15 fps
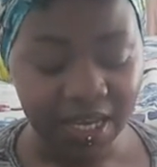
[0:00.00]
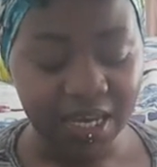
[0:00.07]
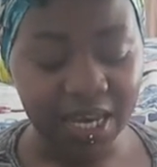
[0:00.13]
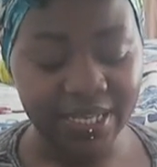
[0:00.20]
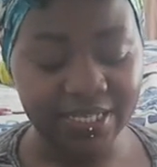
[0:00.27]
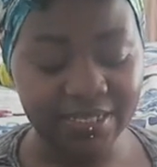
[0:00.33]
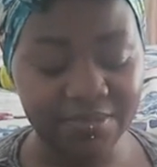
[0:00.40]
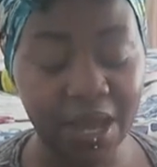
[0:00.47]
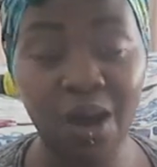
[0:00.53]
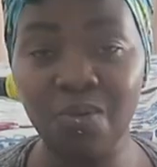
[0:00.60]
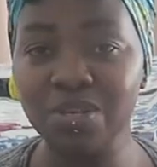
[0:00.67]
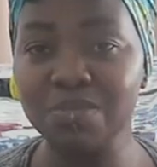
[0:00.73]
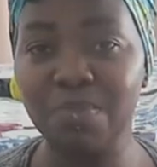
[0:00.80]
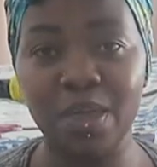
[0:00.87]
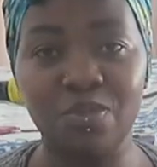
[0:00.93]
guys i
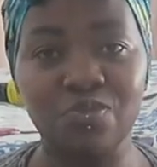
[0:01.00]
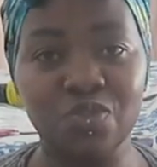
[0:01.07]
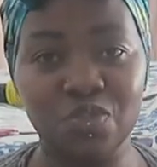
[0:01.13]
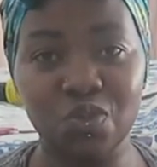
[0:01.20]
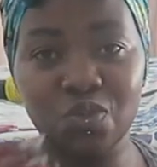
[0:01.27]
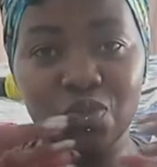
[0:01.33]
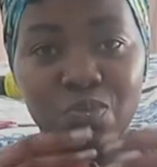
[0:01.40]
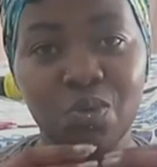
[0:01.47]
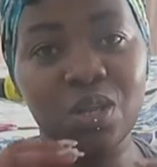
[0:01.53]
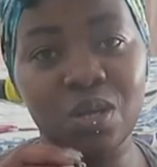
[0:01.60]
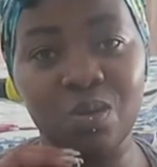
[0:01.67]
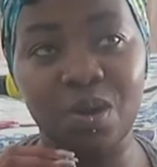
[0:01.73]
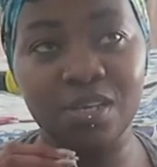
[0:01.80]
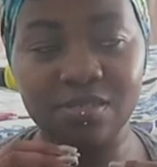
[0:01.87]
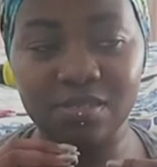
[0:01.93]
always buy those smaller
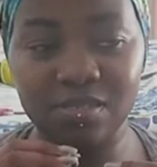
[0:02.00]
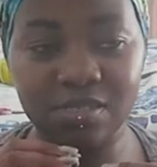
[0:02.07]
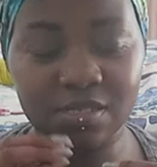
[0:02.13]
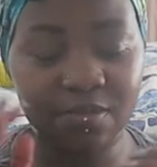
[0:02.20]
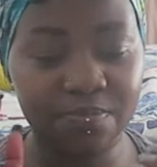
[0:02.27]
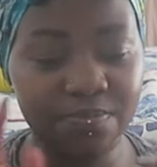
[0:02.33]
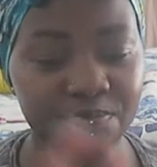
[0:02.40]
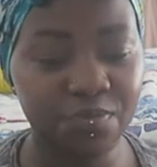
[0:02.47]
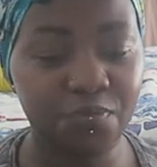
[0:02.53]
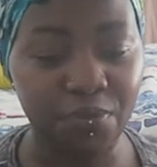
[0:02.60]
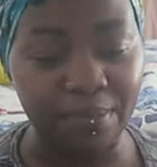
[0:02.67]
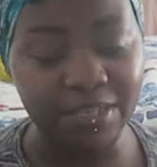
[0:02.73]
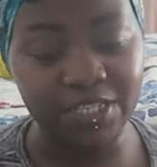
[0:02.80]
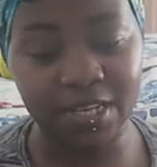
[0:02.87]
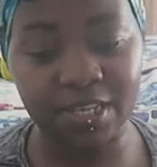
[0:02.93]
ones from
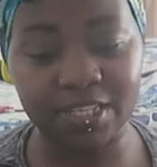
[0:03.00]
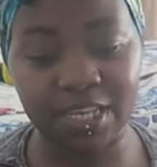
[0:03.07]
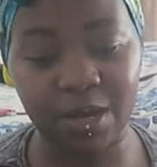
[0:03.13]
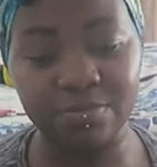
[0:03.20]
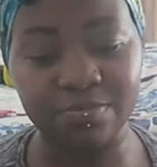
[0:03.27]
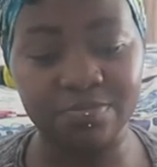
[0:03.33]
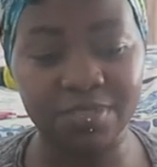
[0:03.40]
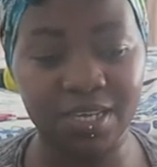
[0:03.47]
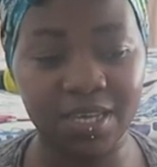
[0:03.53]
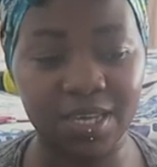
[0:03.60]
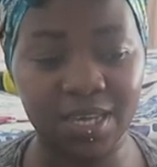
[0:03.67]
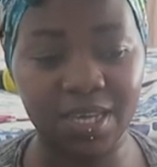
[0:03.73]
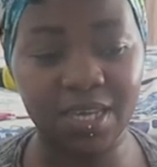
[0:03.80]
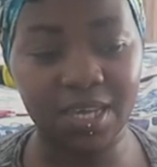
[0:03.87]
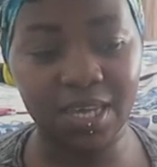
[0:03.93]
the chinatown
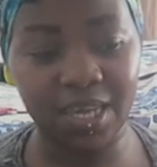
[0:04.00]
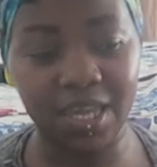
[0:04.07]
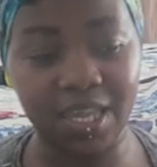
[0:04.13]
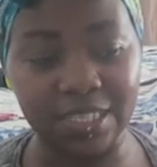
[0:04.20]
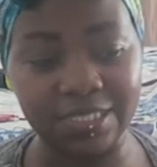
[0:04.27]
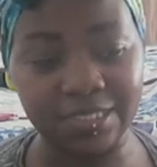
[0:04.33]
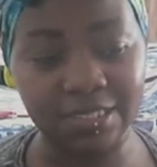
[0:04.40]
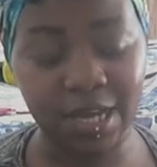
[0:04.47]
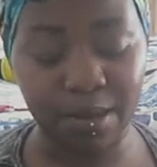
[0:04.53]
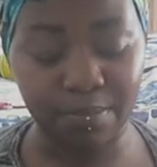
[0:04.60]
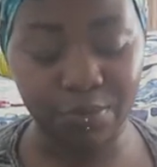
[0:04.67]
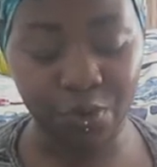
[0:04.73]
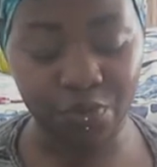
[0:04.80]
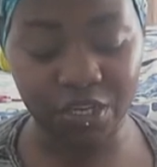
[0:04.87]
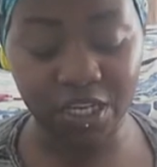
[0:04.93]
in um,
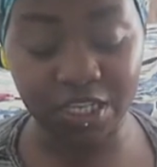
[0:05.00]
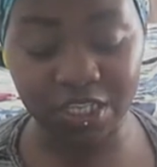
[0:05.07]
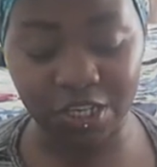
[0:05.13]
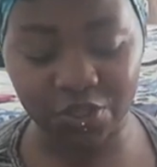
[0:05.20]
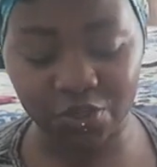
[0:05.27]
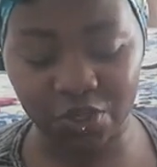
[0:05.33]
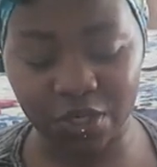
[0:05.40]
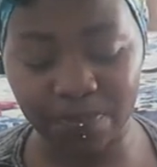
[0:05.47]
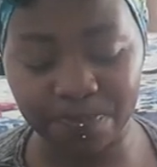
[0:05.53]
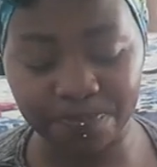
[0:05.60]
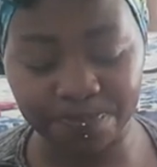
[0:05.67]
northern industry